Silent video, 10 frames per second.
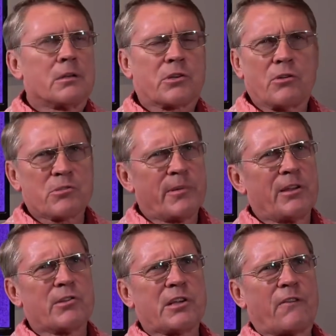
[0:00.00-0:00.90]
Excuse me,
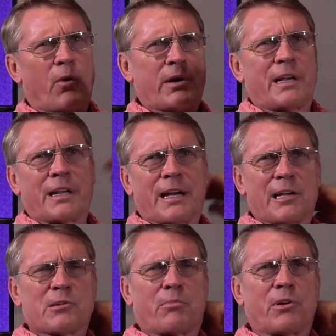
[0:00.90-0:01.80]
you see 14
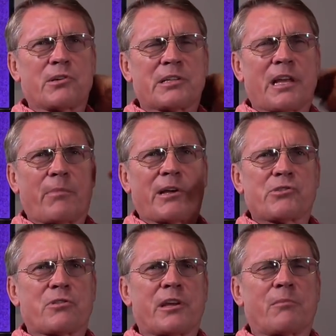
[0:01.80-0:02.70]
kinds of birds and that
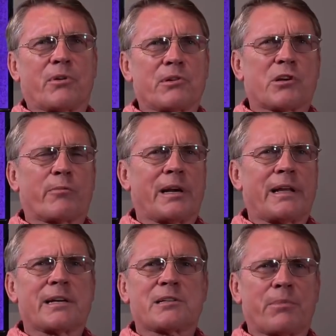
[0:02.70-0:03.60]
makes you think birds are
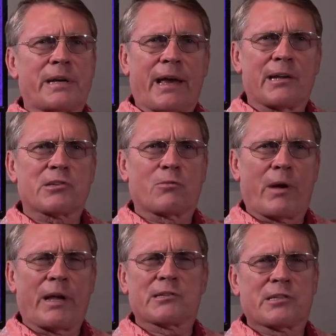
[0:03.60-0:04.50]
related to bananas and
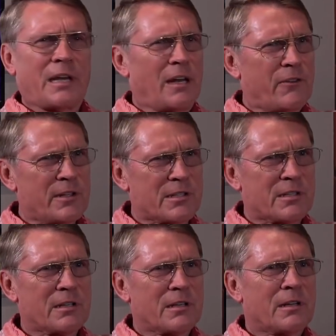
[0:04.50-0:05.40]
whales and
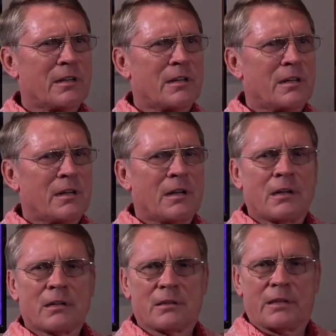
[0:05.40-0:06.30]
elephants?
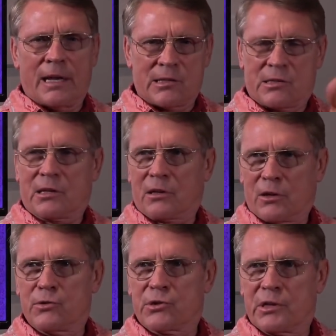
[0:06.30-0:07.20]
That's the
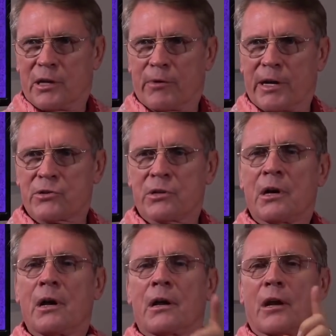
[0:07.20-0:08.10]
conclusion he reached.
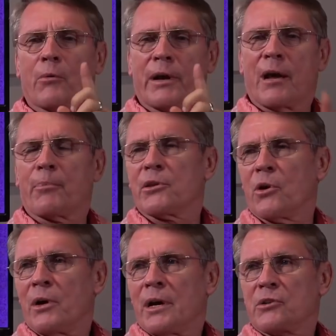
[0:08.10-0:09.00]
Now, what happened
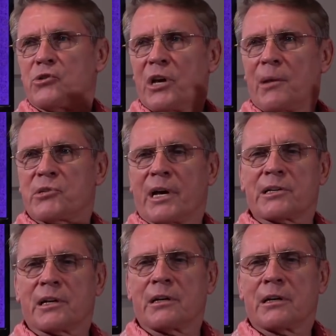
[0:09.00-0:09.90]
though, James
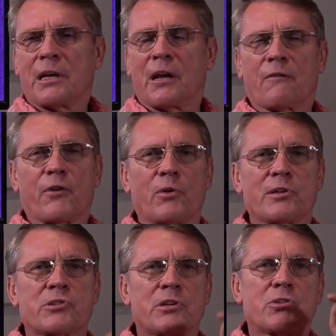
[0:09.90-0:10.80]
Hutton
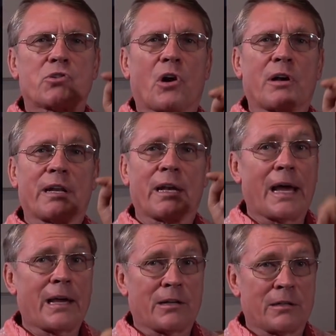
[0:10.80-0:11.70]
influenced Charlie
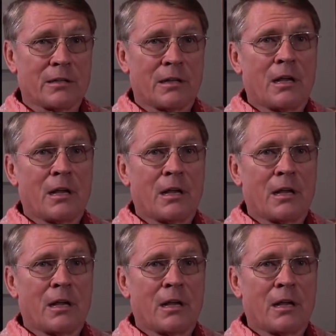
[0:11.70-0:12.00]
Lyell,